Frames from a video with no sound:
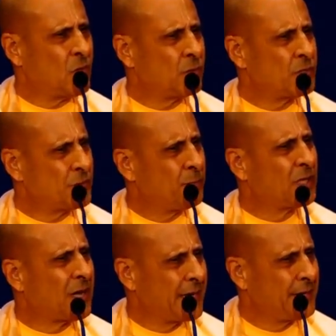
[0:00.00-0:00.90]
most
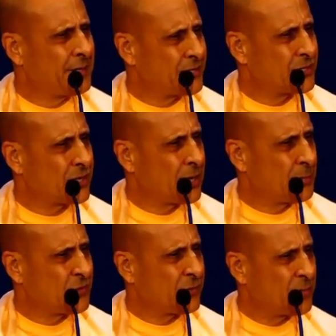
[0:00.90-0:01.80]
blindness
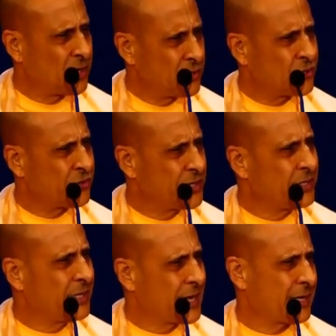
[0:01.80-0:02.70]
comes from untreated